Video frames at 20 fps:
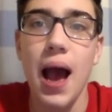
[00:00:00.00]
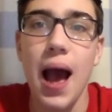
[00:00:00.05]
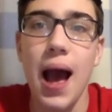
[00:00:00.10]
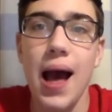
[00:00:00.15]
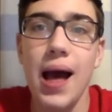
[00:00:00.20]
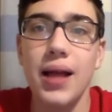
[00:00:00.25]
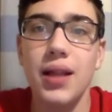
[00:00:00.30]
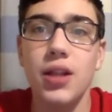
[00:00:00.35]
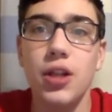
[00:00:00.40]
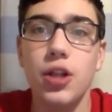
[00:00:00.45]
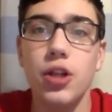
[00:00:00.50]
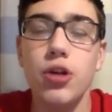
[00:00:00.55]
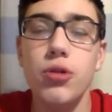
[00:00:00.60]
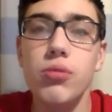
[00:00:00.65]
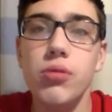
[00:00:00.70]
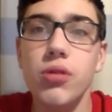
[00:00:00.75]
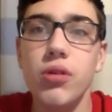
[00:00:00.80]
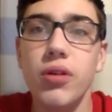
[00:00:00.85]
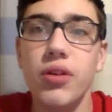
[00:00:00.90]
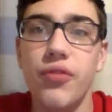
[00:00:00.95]
at
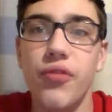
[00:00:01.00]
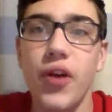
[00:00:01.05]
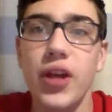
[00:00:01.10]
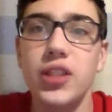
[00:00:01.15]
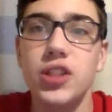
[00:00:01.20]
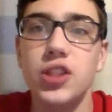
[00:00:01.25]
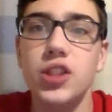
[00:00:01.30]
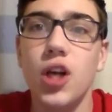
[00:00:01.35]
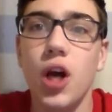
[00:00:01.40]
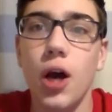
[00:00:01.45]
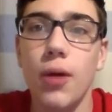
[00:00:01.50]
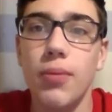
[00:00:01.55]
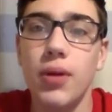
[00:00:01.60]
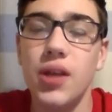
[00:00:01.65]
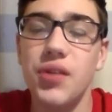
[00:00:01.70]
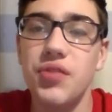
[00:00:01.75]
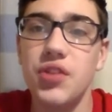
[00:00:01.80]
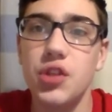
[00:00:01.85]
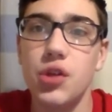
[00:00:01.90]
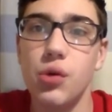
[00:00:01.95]
Lewa Adventure, I
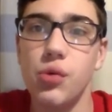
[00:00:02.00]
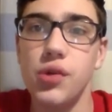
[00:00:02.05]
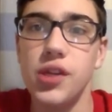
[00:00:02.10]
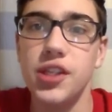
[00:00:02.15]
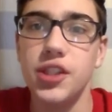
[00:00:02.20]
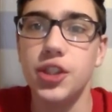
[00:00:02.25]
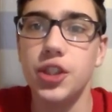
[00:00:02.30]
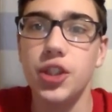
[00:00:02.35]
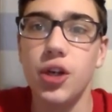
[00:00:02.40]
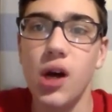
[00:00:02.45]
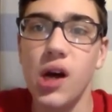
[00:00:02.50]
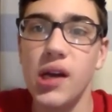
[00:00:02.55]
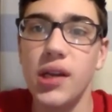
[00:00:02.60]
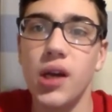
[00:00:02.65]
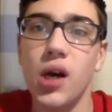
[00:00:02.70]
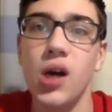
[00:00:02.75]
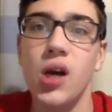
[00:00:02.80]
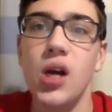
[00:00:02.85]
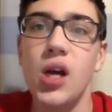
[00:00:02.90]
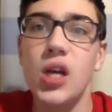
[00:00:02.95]
believe it's called in
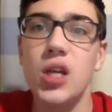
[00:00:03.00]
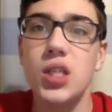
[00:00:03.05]
China.